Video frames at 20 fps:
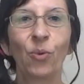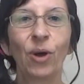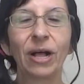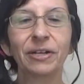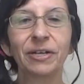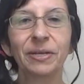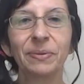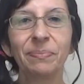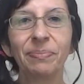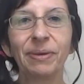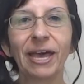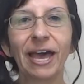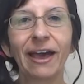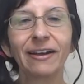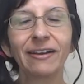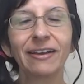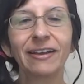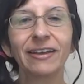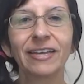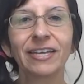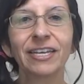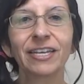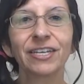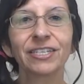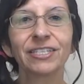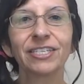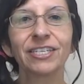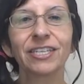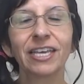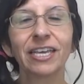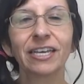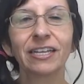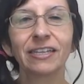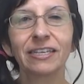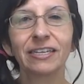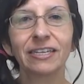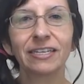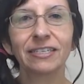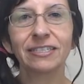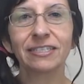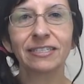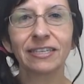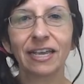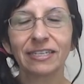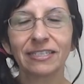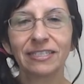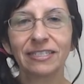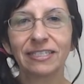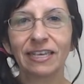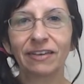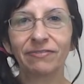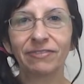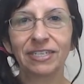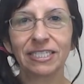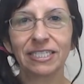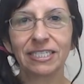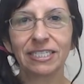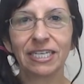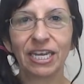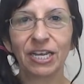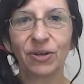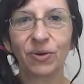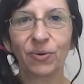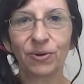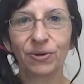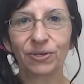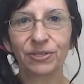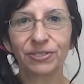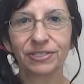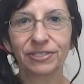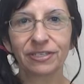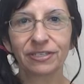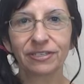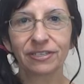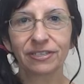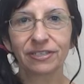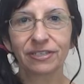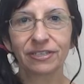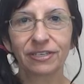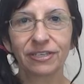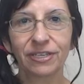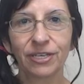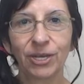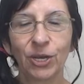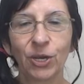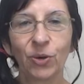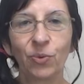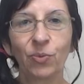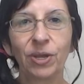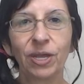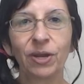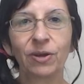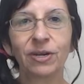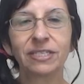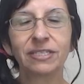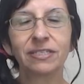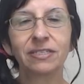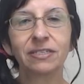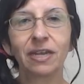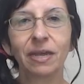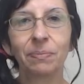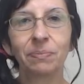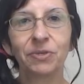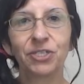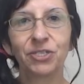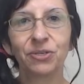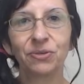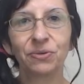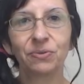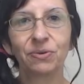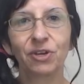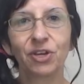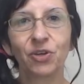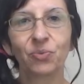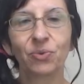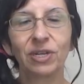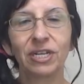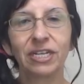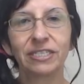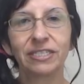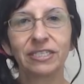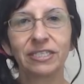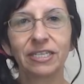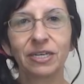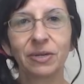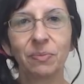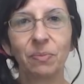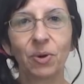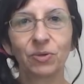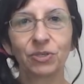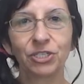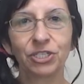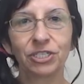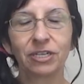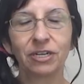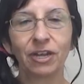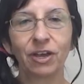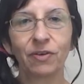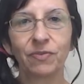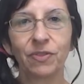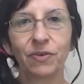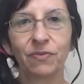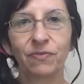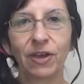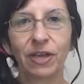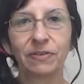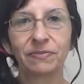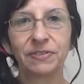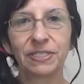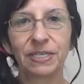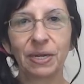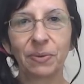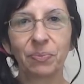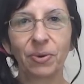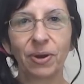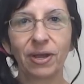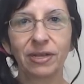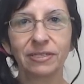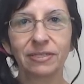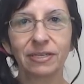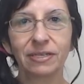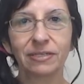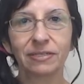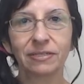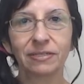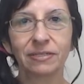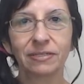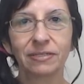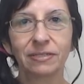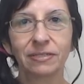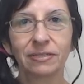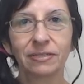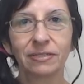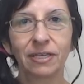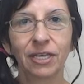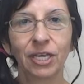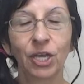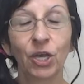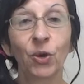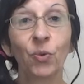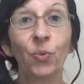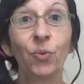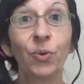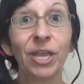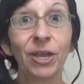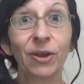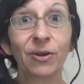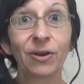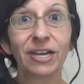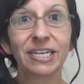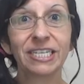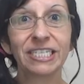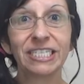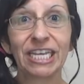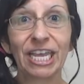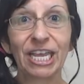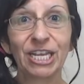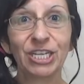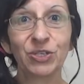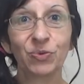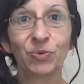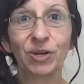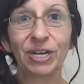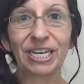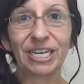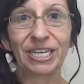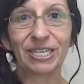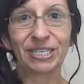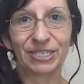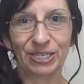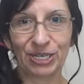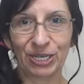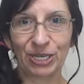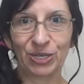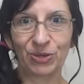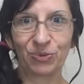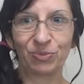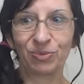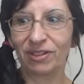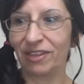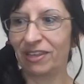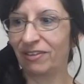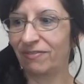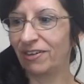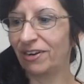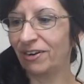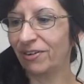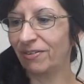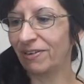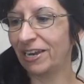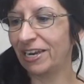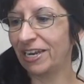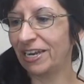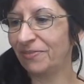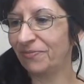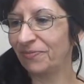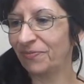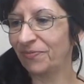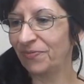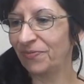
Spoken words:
Welcome back to the Healing Insights 70-day course. We are on step 2, releasing emotion of the 5-step process. We are on day 20. Can you believe it already?